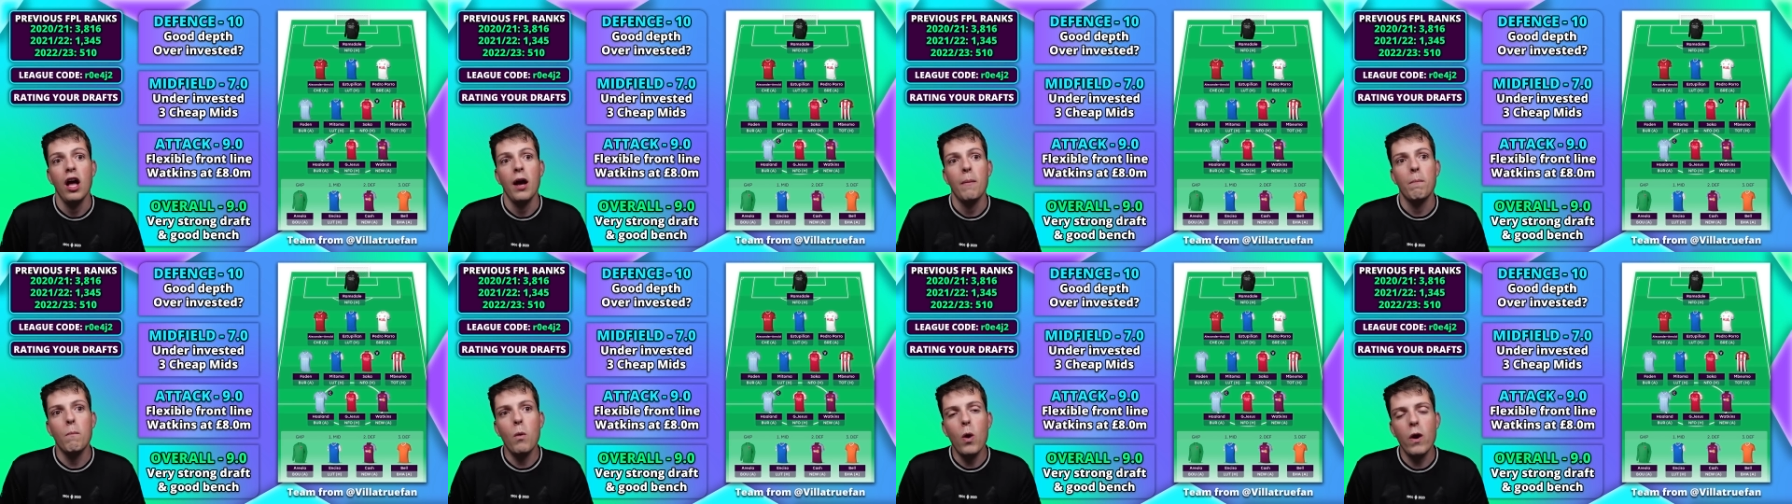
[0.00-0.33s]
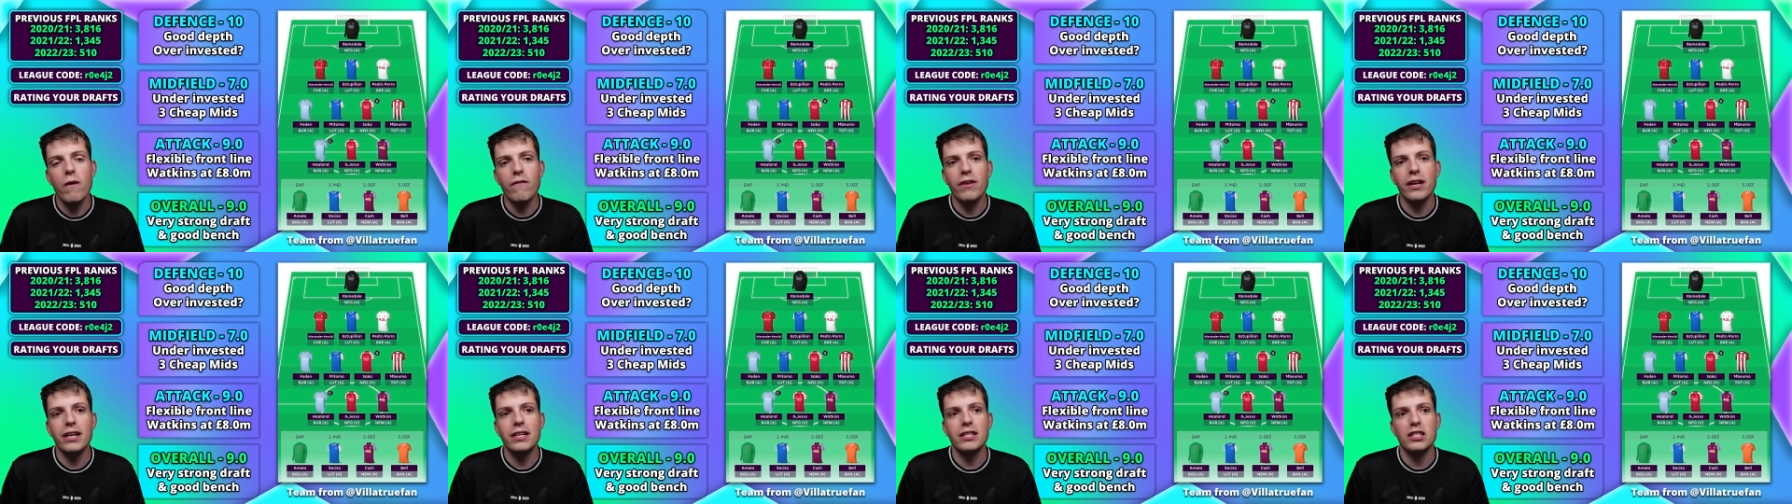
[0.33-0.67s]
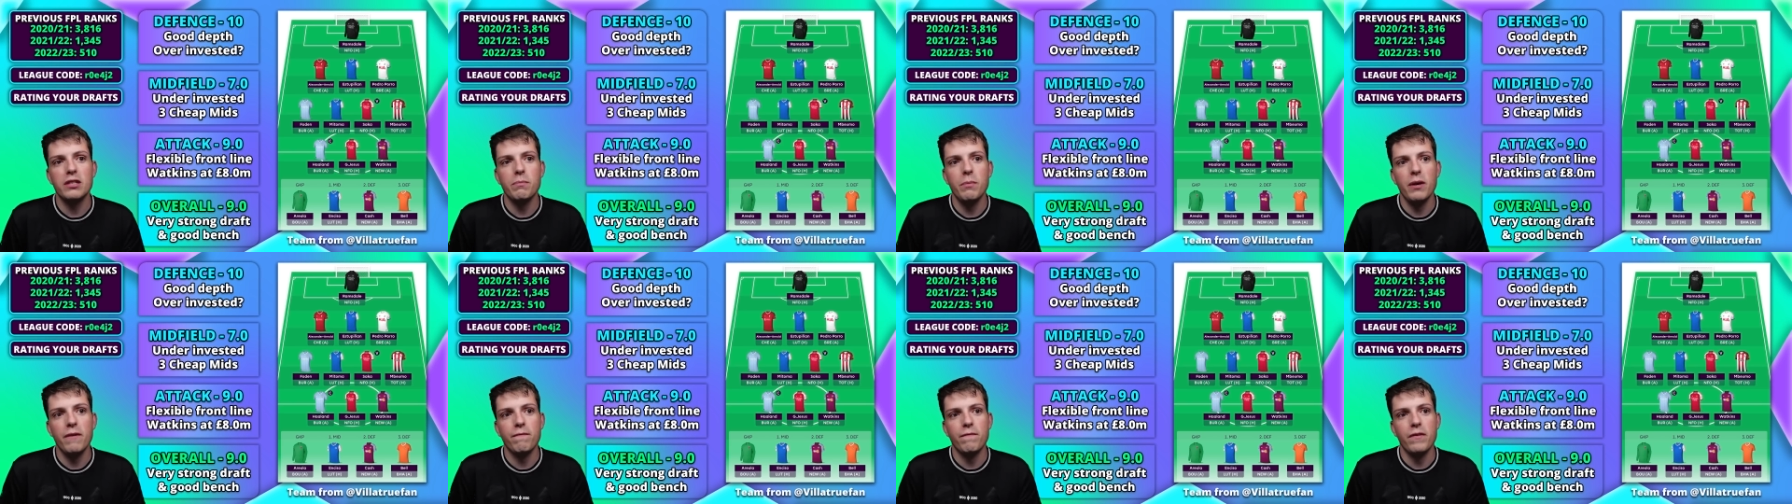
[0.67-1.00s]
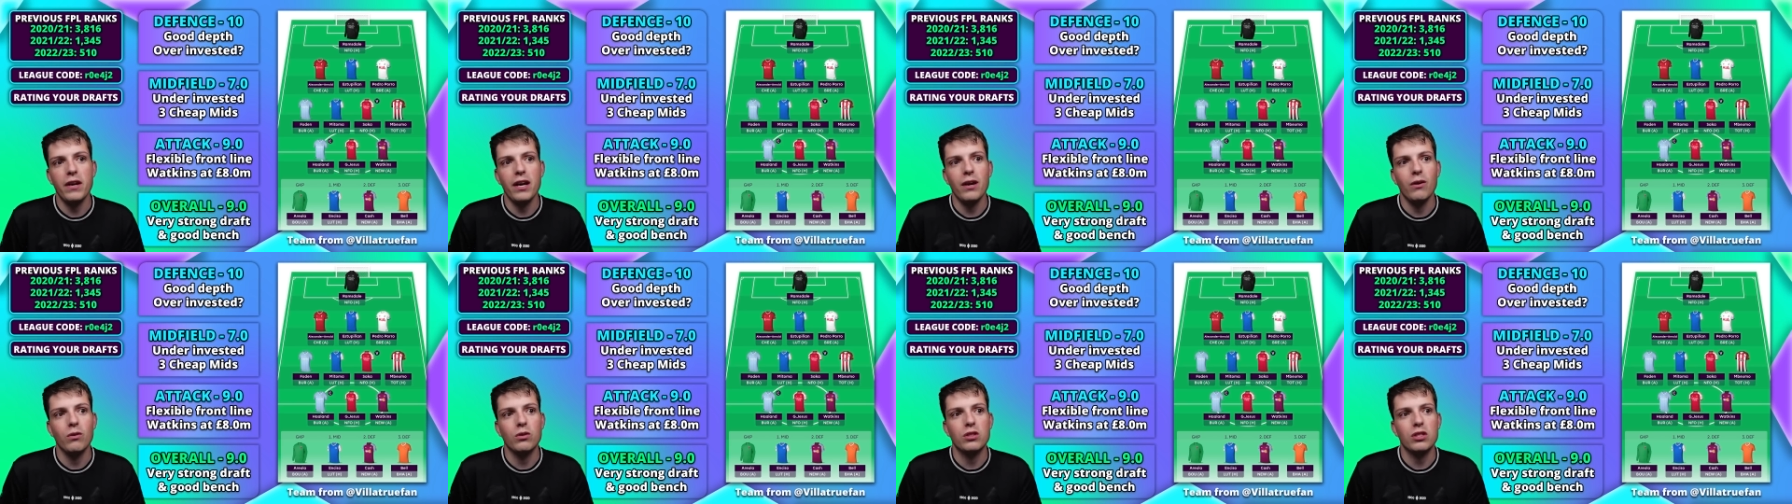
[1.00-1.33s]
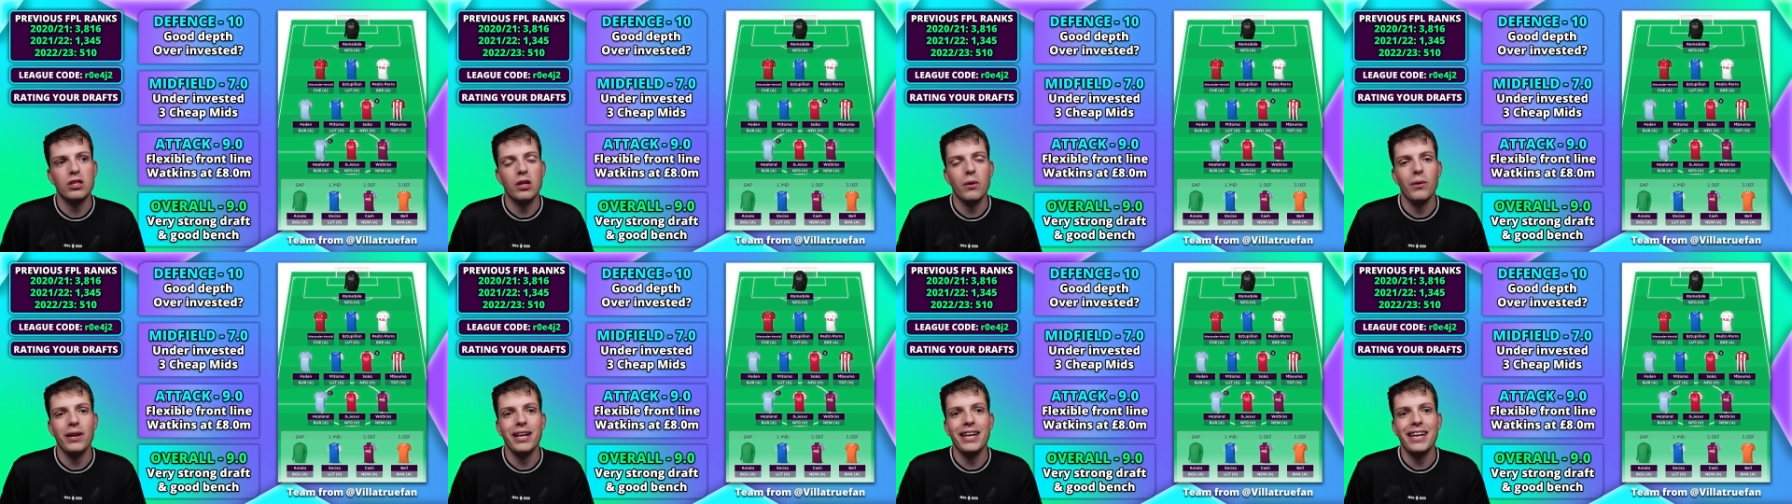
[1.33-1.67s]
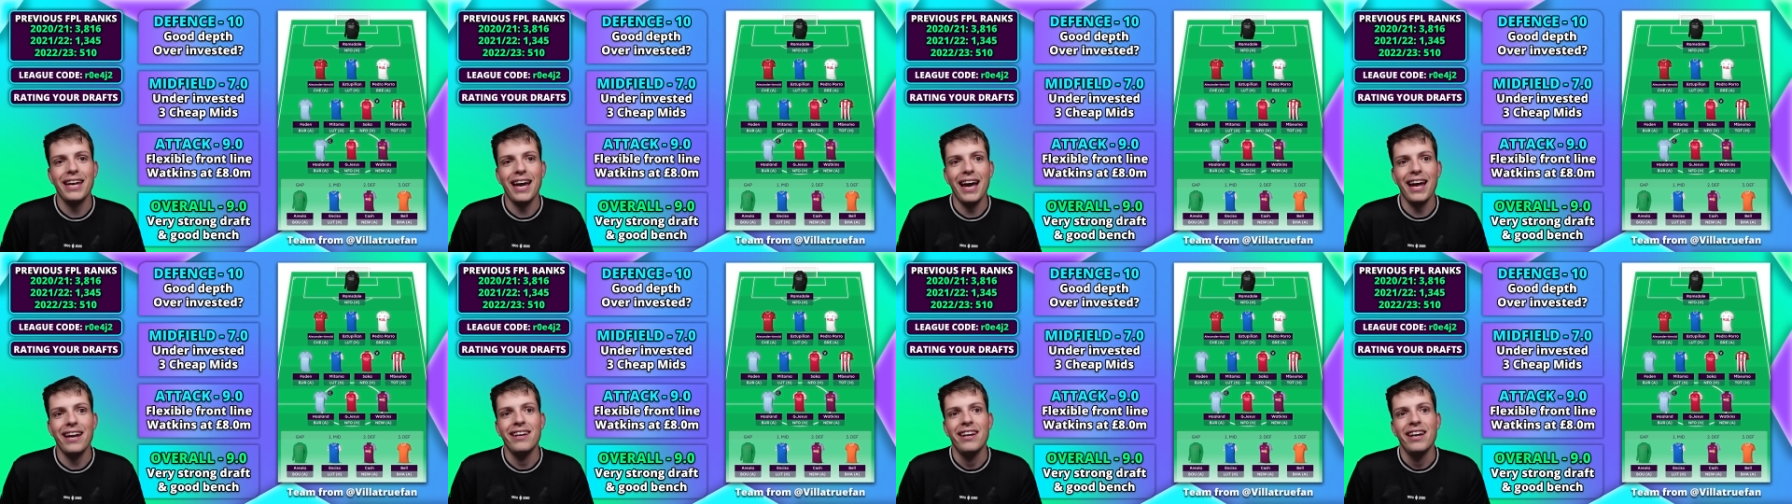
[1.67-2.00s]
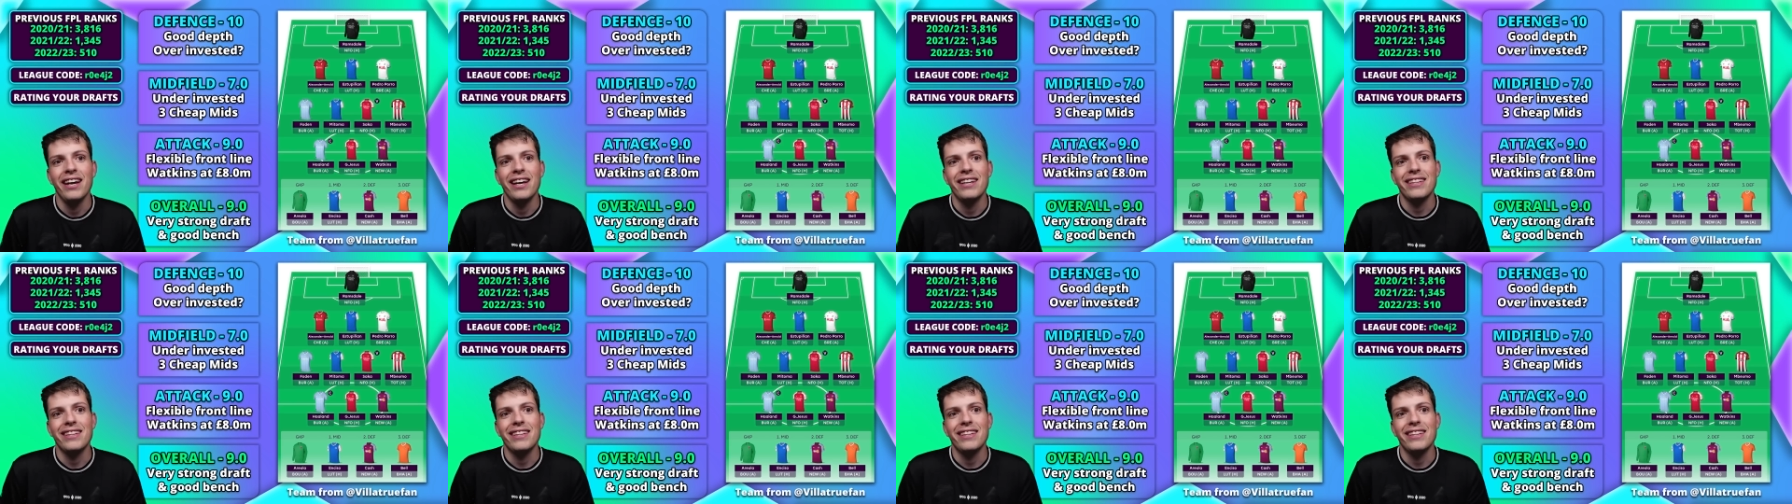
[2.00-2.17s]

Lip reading: Moving into midfield, so again,